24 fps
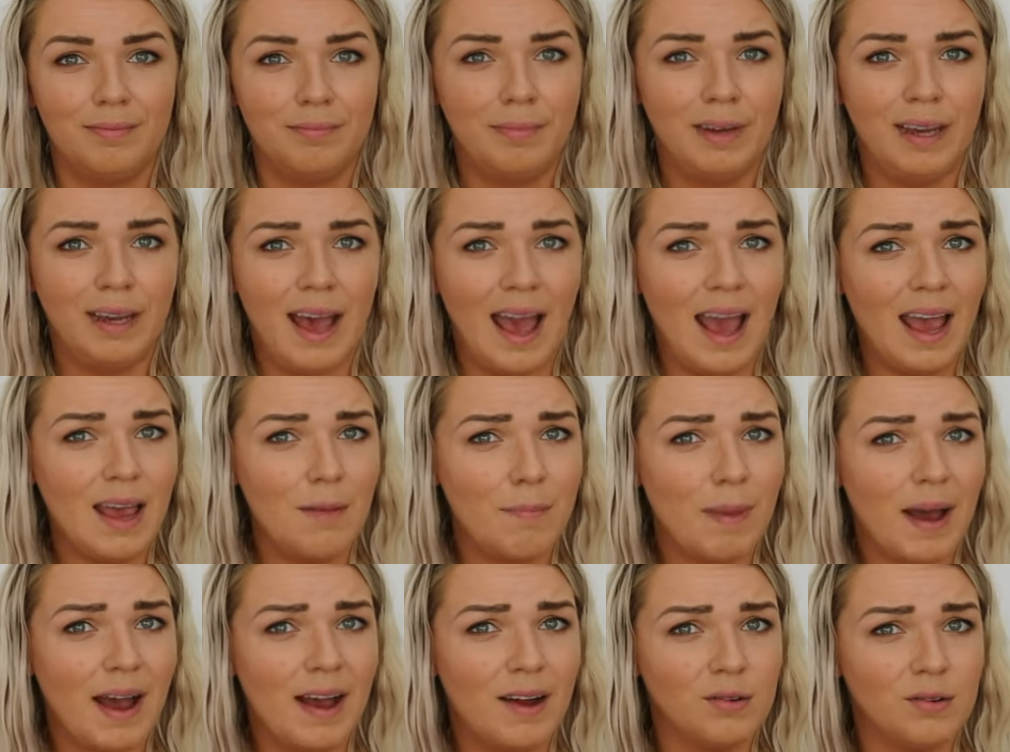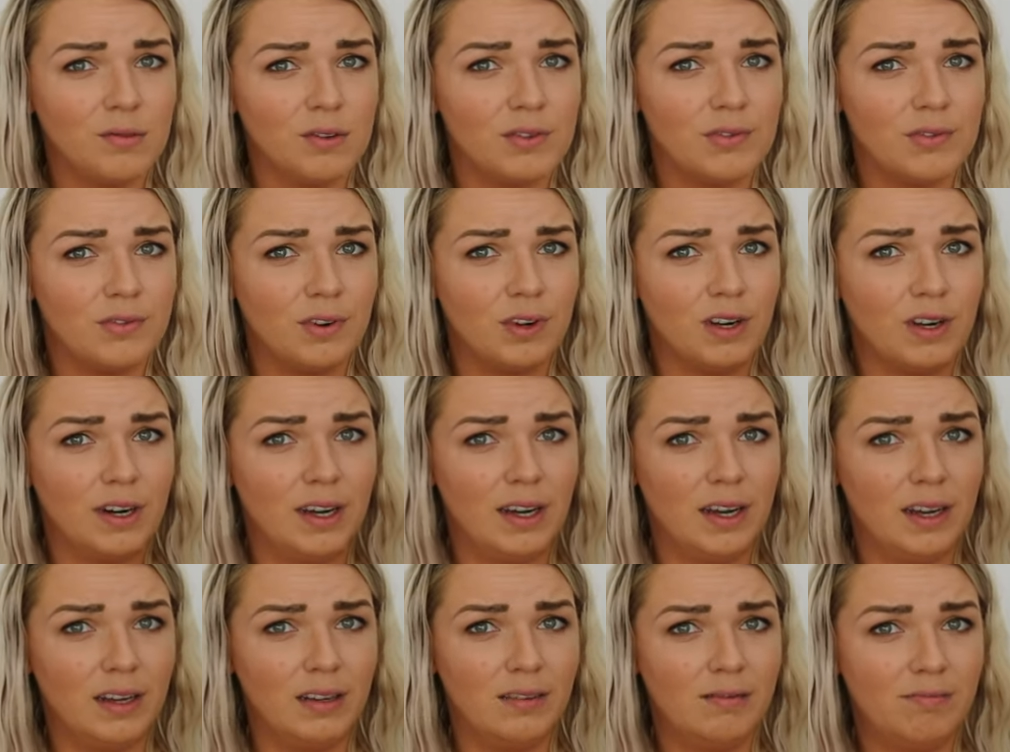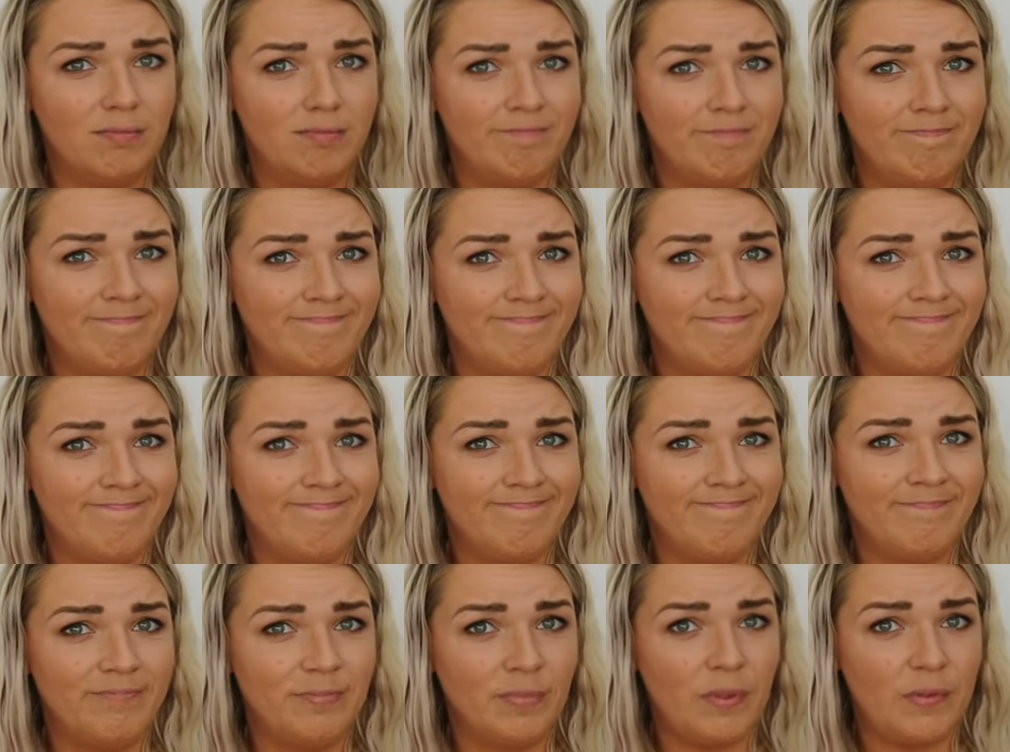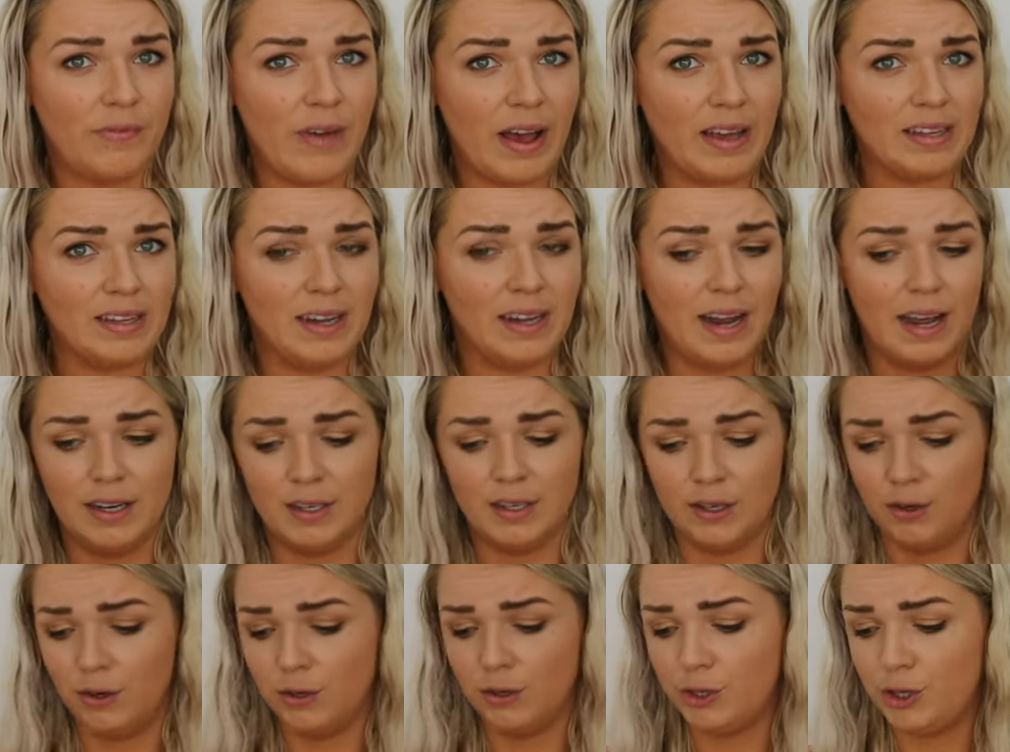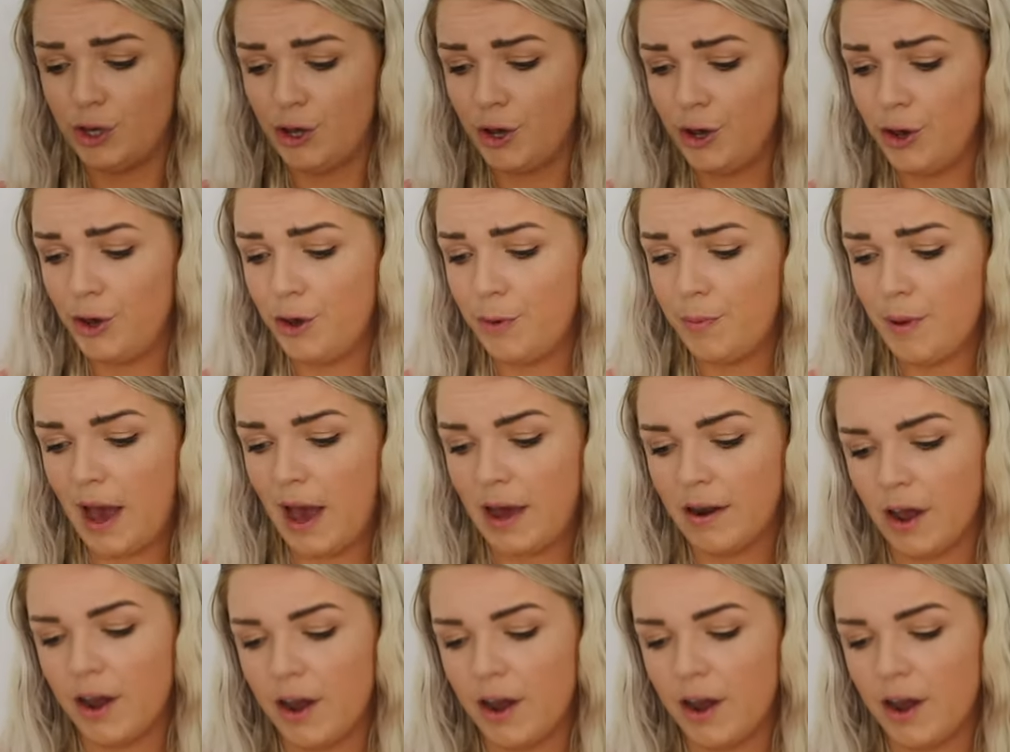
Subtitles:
But £8 for a fascinator, not too bad.